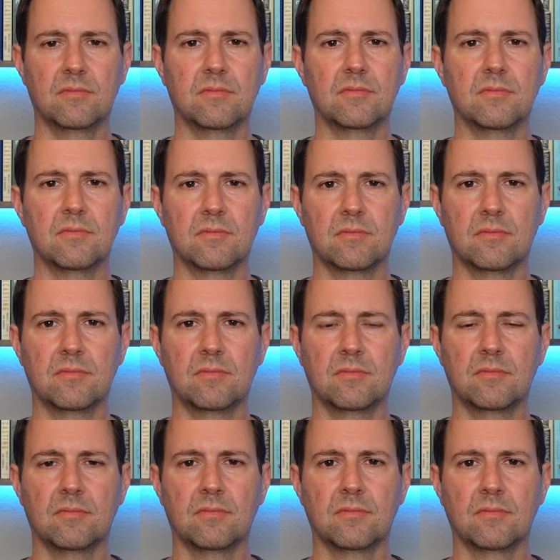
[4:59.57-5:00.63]

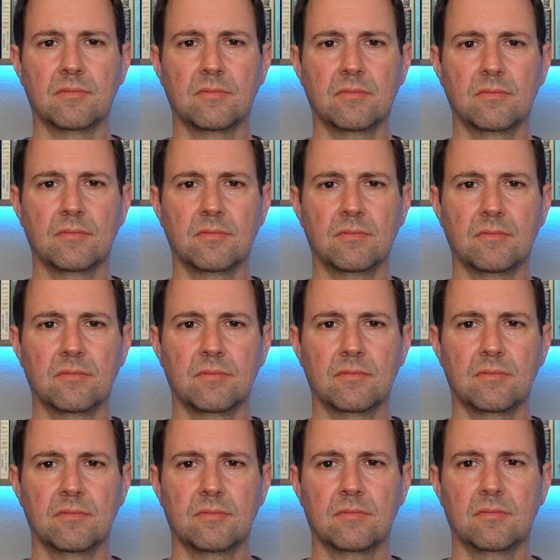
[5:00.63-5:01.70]

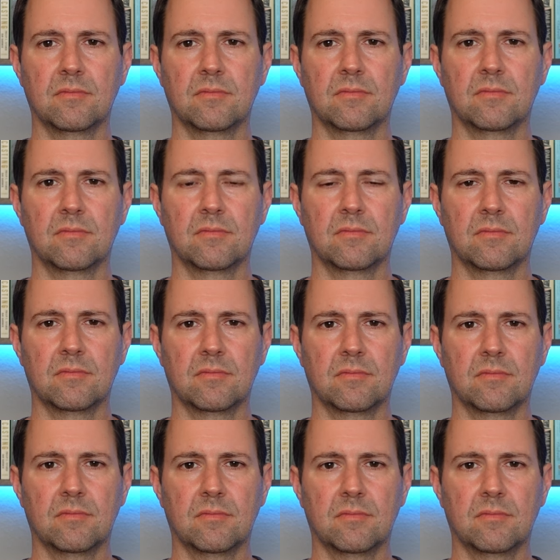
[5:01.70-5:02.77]

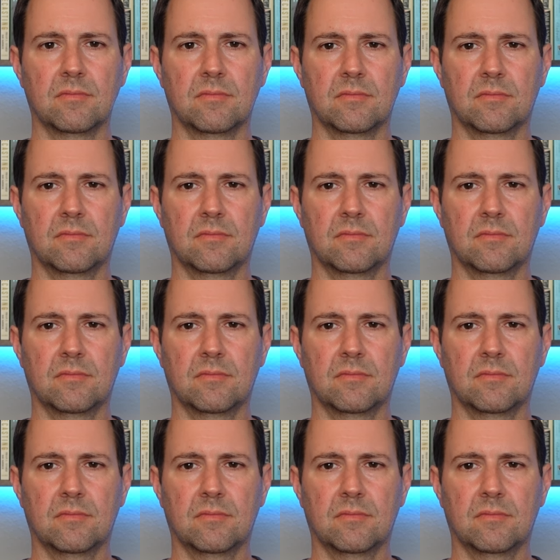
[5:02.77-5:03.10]
No words are spoken by the person on screen.